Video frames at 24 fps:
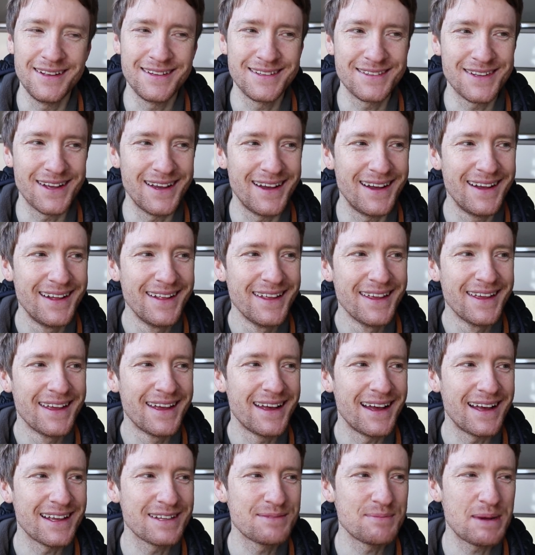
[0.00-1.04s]
uh,
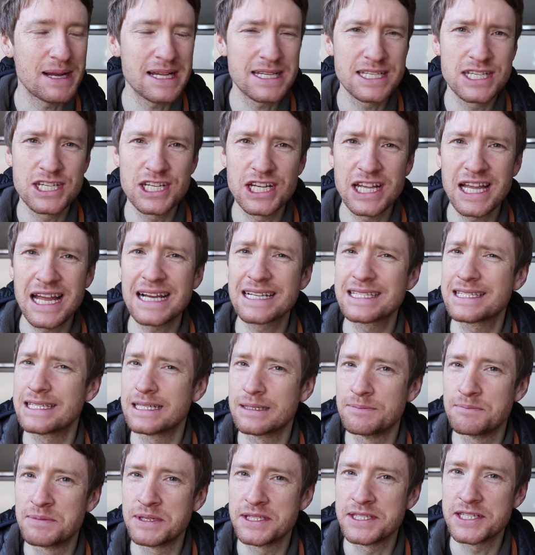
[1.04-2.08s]
that's my
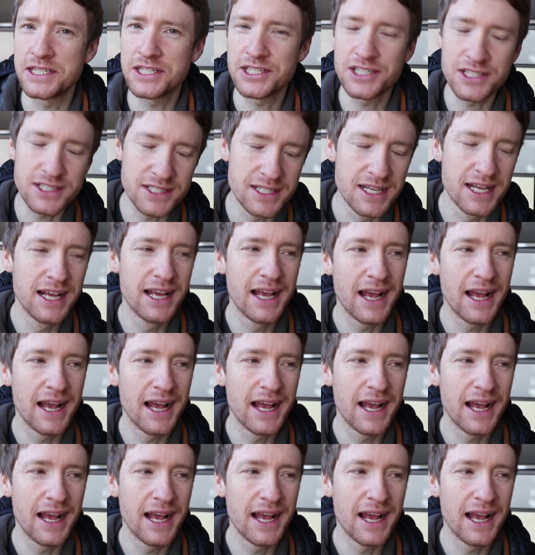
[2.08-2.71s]
chillaxing position.